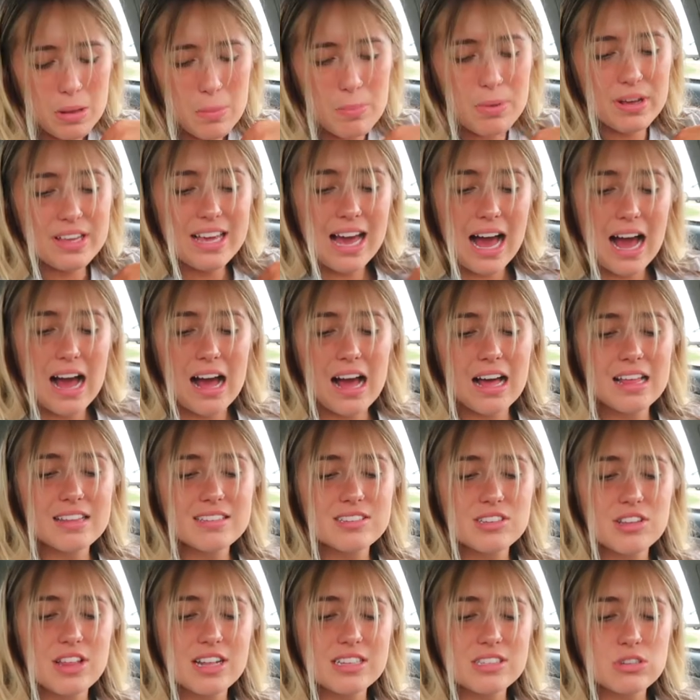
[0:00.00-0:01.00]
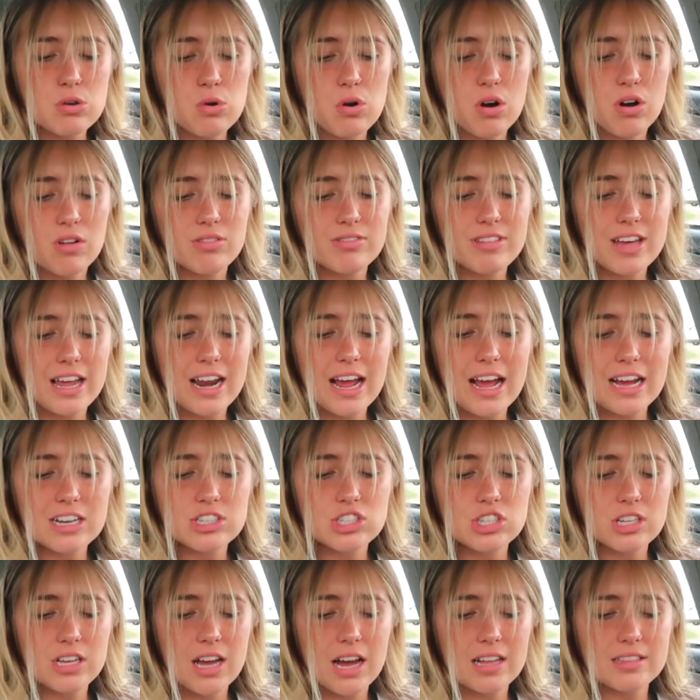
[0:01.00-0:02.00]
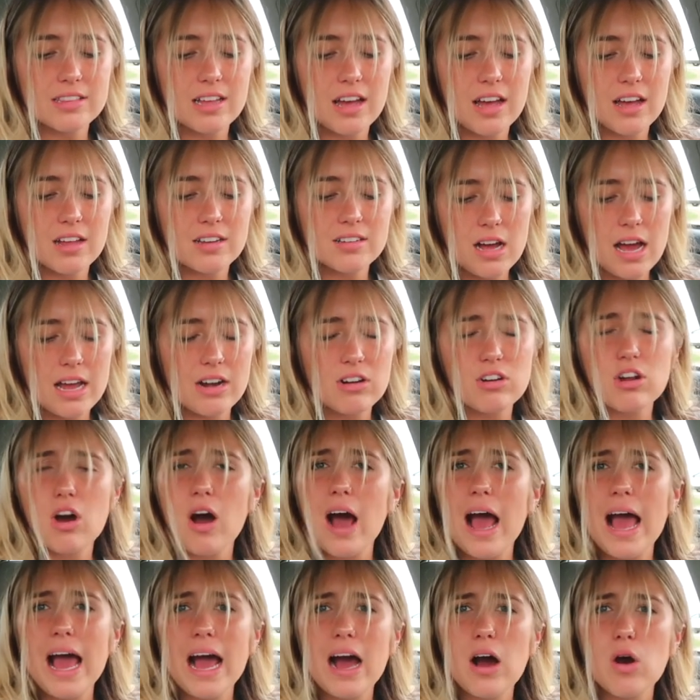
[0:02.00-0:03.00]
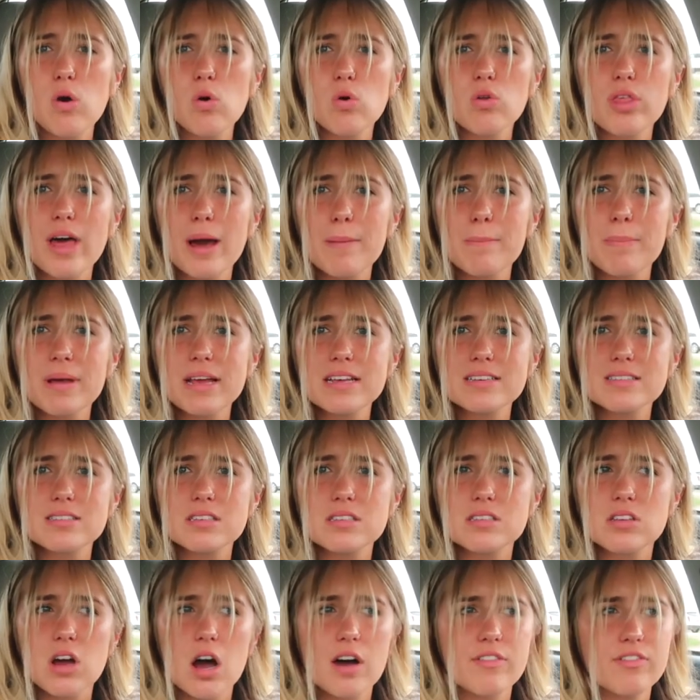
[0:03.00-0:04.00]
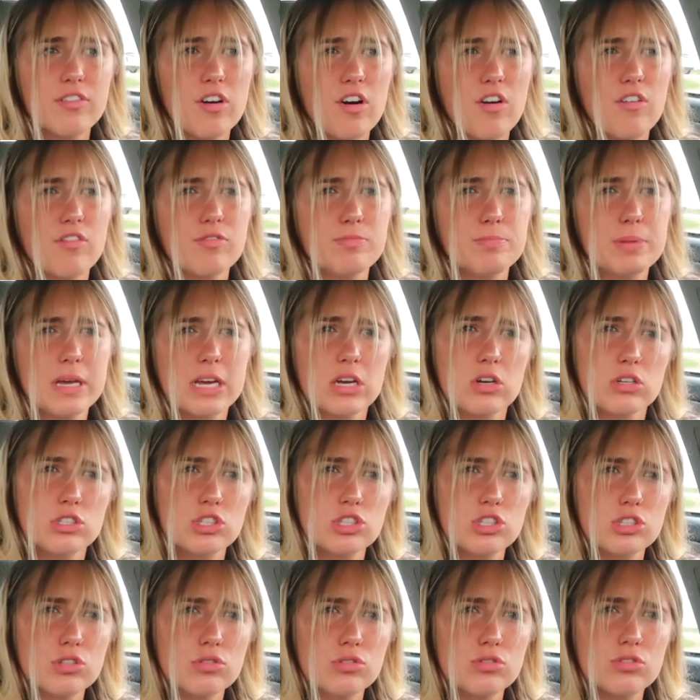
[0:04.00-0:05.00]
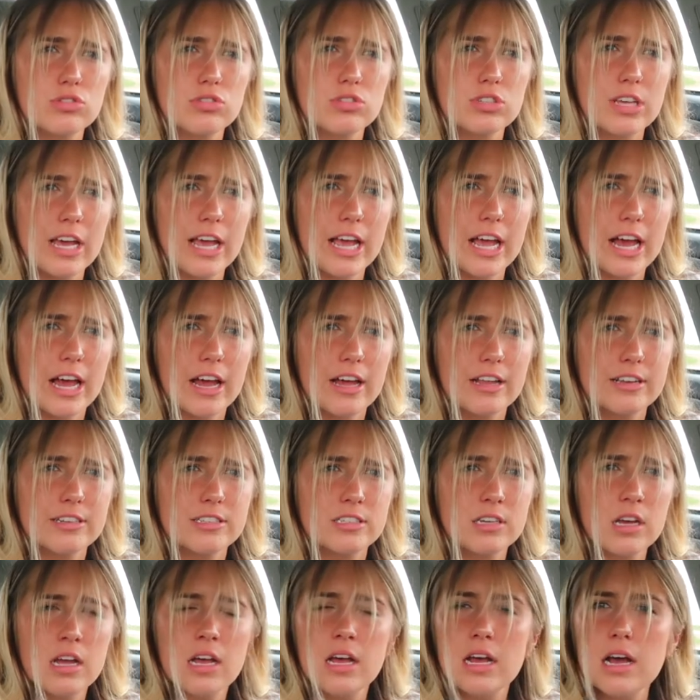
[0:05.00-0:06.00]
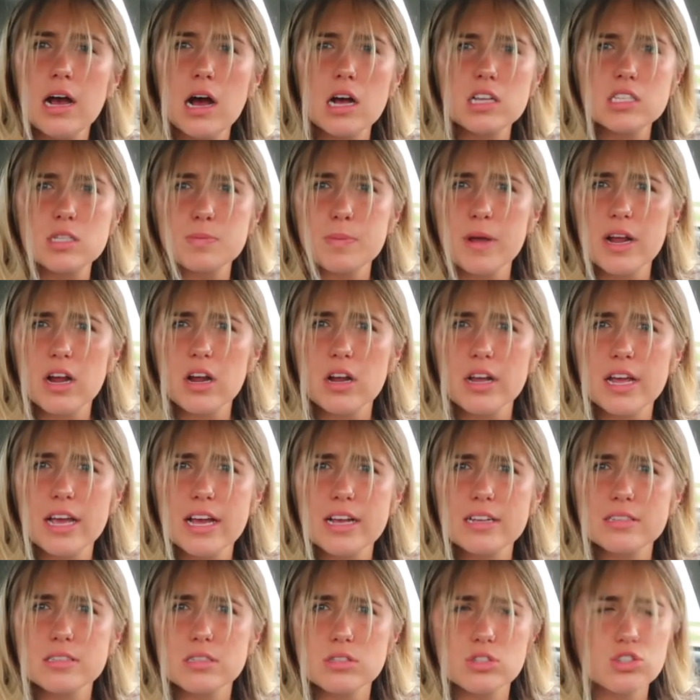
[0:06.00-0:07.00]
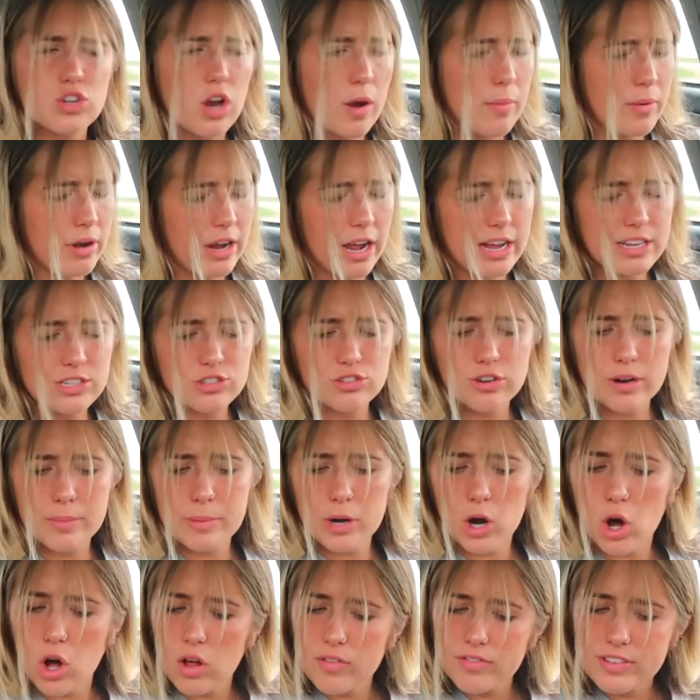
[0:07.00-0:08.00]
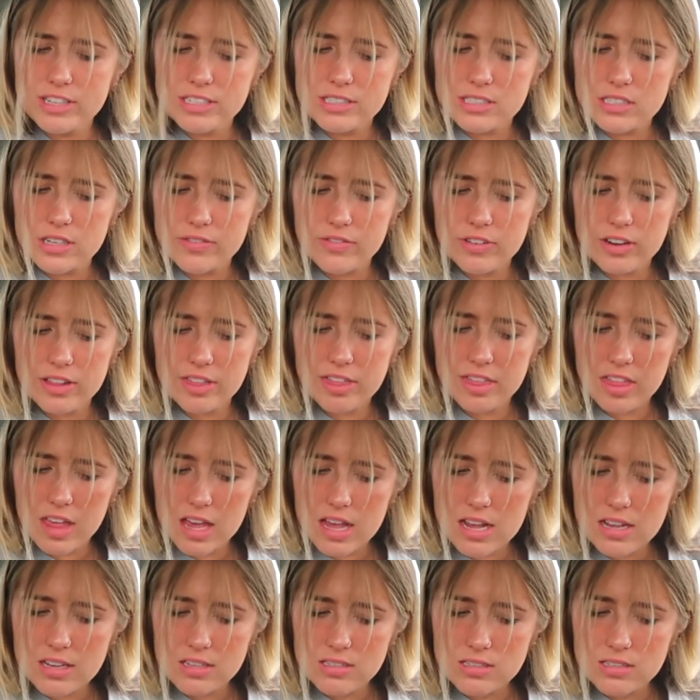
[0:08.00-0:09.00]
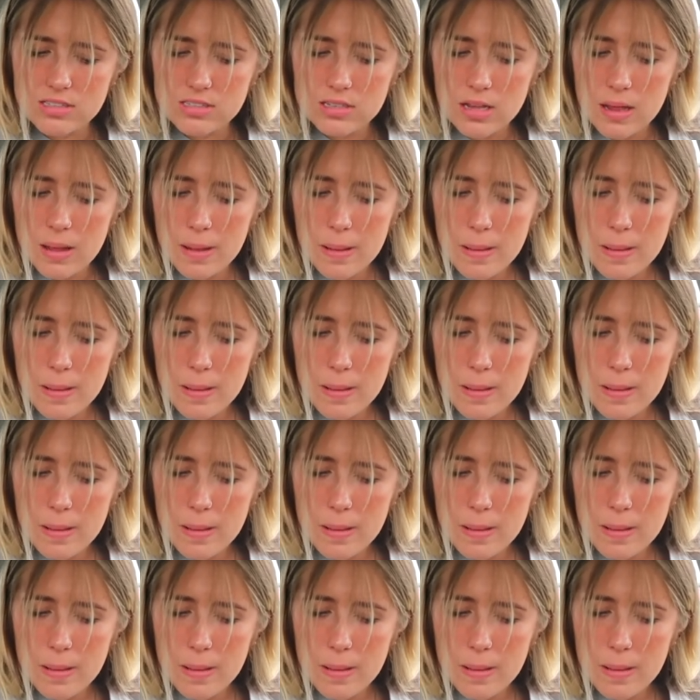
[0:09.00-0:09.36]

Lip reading: But yeah, so that's cool that I actually got that. I don't know how that bases off of pickle juice and asparagus and strawberry ice cream and all of these different things,